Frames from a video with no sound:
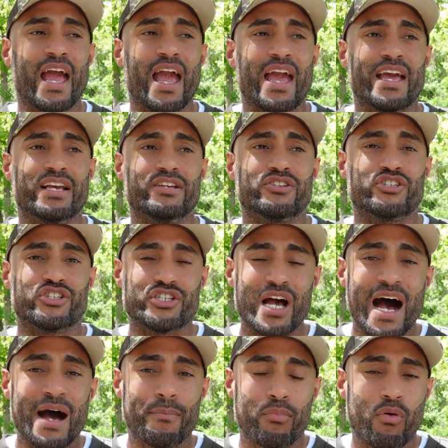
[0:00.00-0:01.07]
a
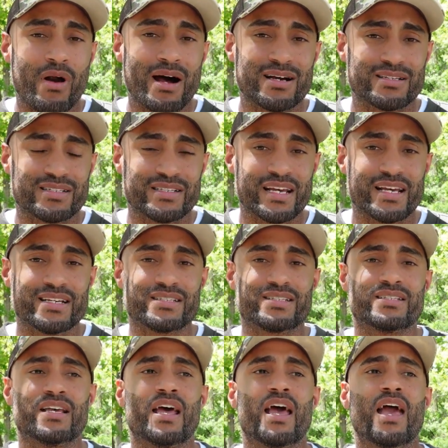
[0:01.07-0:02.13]
shot
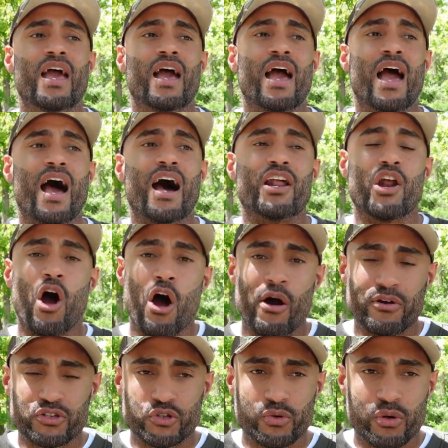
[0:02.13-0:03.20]
process, an
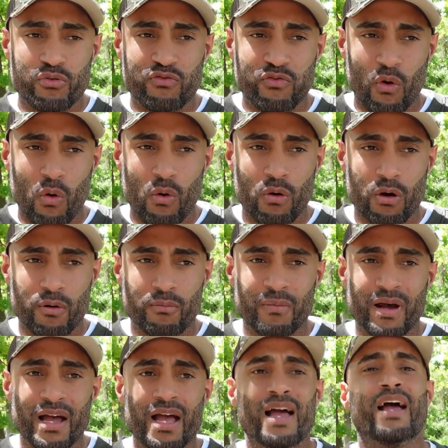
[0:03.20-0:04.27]
archery form,
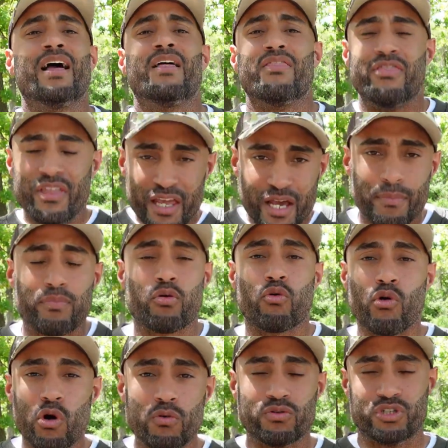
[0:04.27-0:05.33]
the
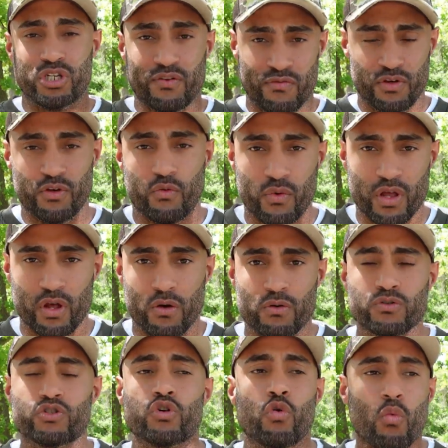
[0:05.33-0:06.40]
approach, if you will,
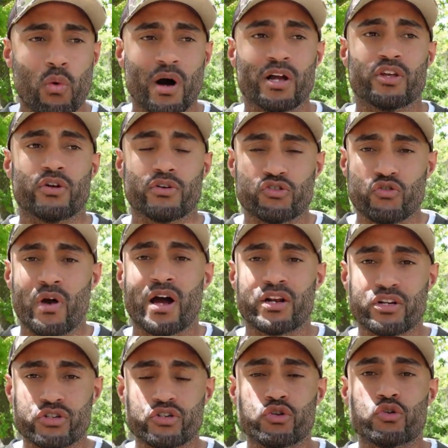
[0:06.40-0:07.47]
to what you're trying
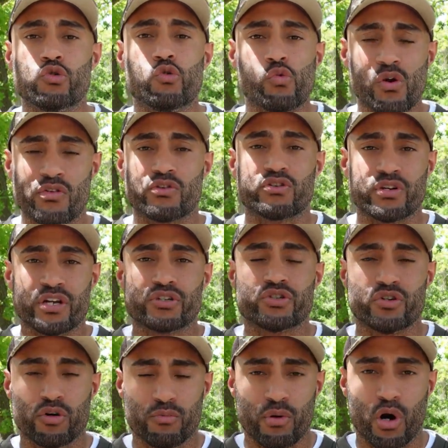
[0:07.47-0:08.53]
to do with a
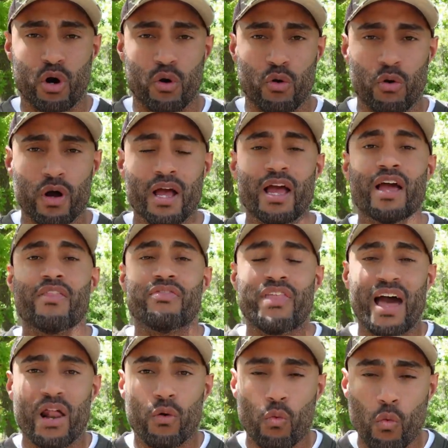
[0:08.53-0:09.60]
traditional bow
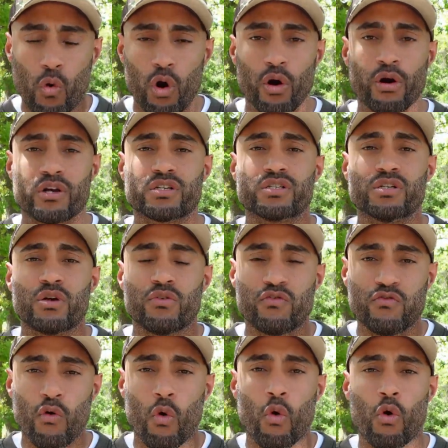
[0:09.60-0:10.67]
that works
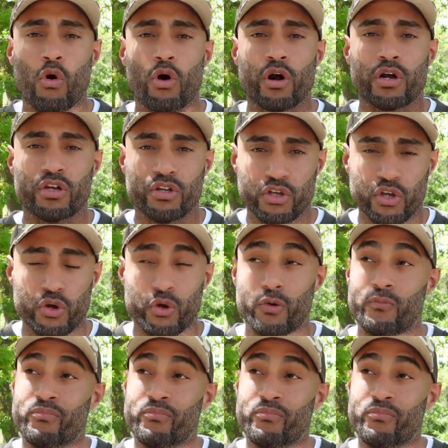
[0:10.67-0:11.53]
for you.